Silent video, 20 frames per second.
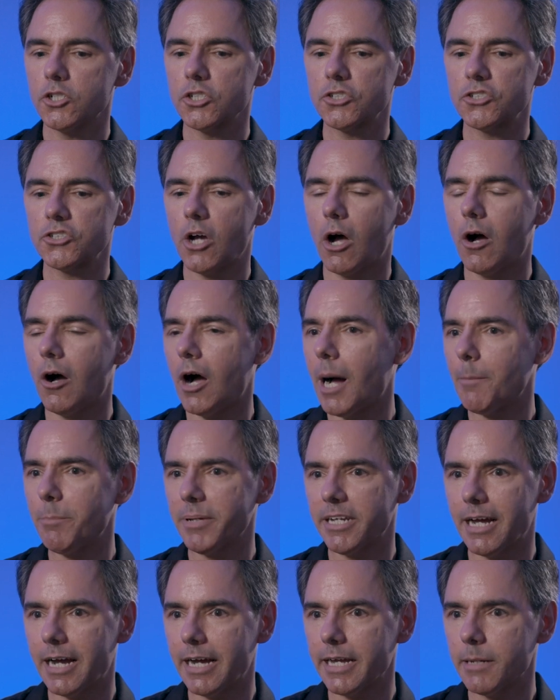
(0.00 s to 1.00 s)
just saw
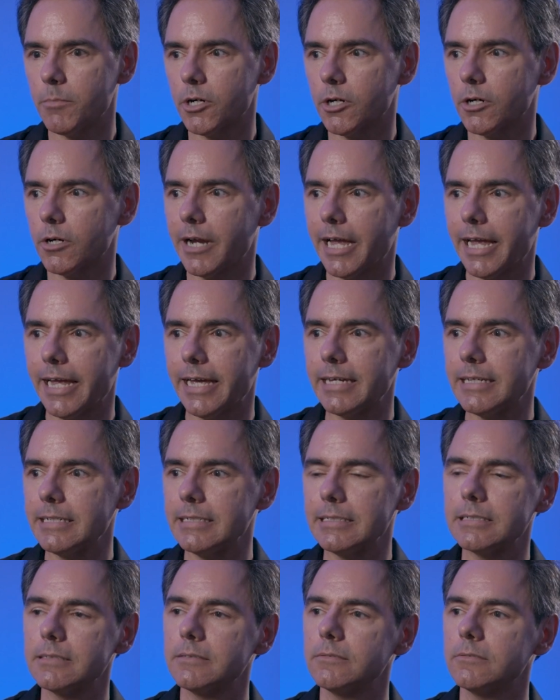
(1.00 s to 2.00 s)
Oppenheimer
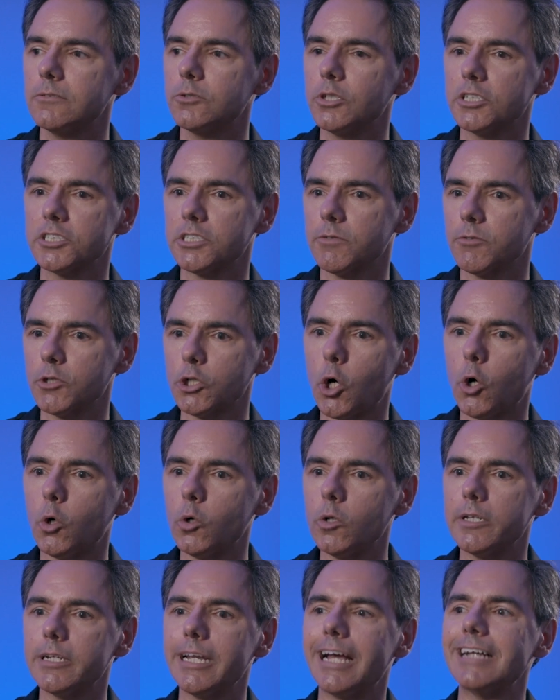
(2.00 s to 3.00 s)
and Christopher
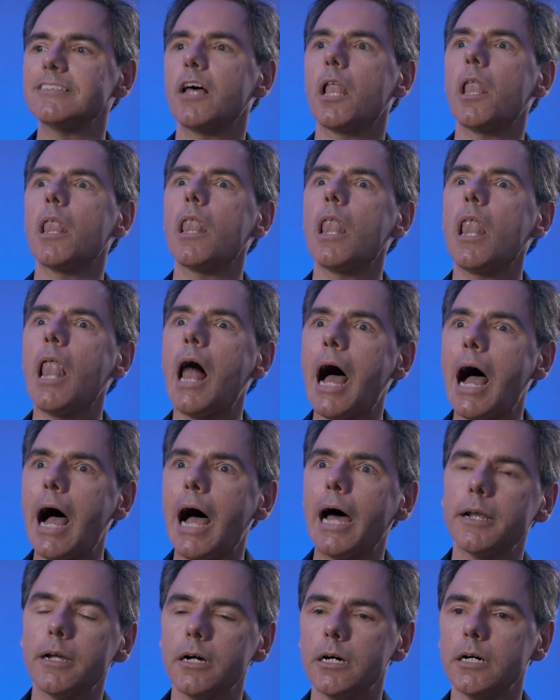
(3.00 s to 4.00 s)
Nolan has a
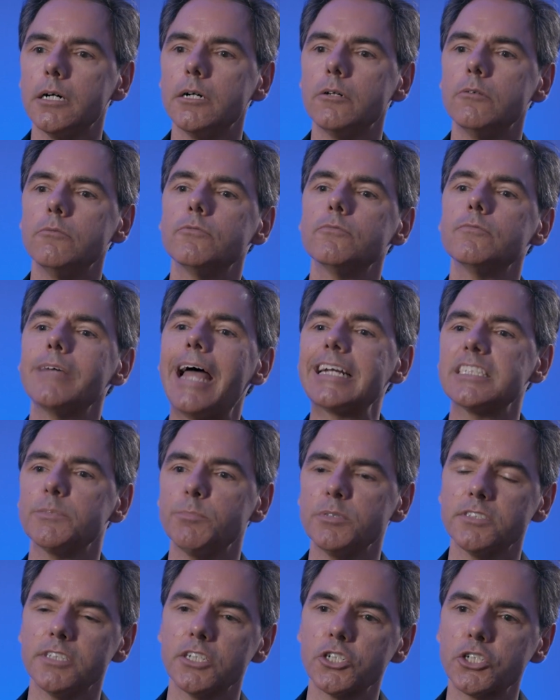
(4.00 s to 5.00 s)
lot of
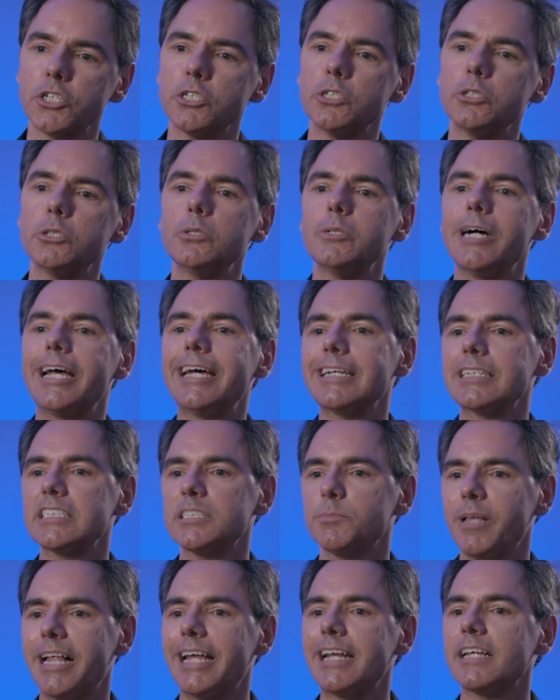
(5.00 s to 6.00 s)
expositional and
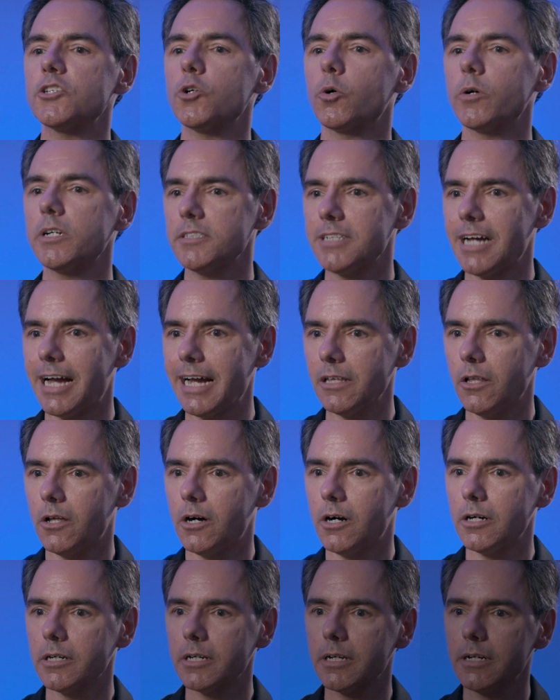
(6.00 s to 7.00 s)
explanatory
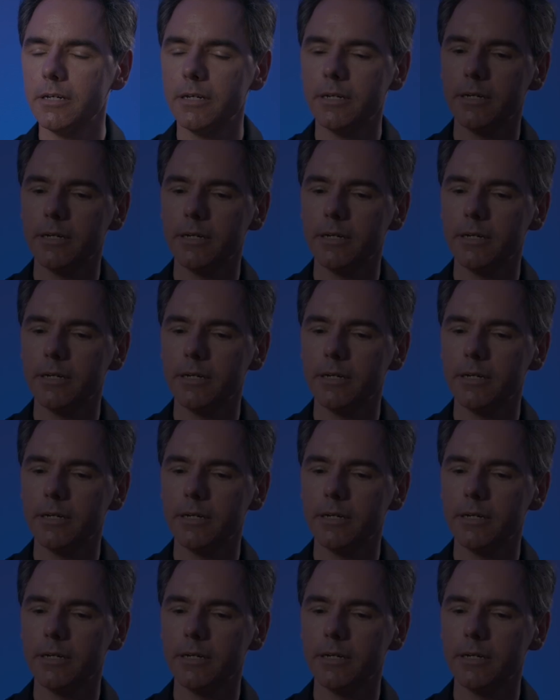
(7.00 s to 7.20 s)
dialogue.